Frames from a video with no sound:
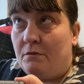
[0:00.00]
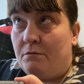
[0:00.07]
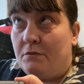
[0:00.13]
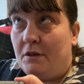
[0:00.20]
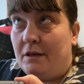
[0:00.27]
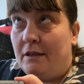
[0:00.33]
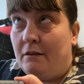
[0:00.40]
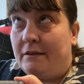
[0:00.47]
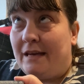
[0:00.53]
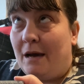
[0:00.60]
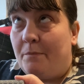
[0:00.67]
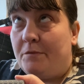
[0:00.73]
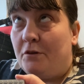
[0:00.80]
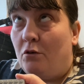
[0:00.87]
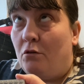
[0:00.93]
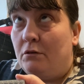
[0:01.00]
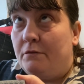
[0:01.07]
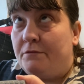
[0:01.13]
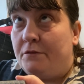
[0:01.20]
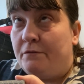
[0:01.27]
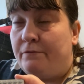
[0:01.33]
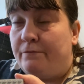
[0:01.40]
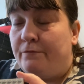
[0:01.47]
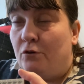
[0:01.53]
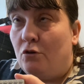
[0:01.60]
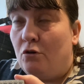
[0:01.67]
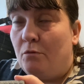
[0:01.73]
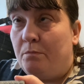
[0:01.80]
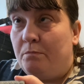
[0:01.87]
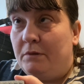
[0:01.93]
the little gap that all of the
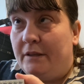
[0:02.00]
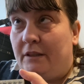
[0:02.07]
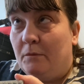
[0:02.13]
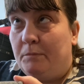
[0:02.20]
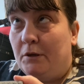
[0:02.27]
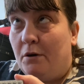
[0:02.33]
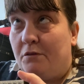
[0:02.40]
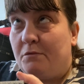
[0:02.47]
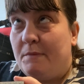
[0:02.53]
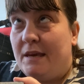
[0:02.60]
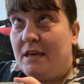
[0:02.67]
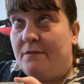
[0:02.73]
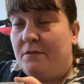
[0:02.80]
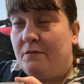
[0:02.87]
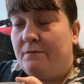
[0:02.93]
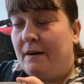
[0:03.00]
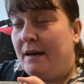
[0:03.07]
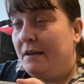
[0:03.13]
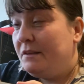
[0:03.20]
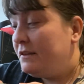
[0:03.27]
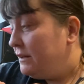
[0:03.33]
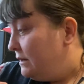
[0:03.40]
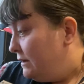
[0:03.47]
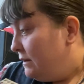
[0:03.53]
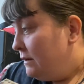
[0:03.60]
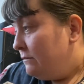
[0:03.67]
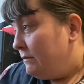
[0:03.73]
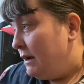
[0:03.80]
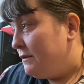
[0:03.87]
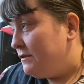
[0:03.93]
4 little blocks make. If you find,
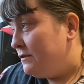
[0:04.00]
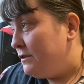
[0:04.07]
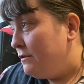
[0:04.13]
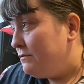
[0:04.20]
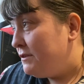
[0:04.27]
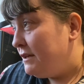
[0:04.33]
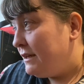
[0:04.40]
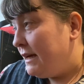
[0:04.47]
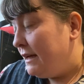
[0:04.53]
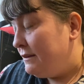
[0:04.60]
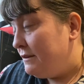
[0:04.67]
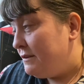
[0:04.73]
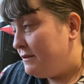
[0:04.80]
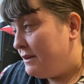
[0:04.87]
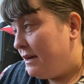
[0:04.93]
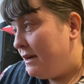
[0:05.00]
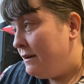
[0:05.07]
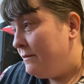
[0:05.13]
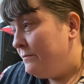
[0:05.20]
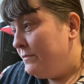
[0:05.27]
right, so those that can see,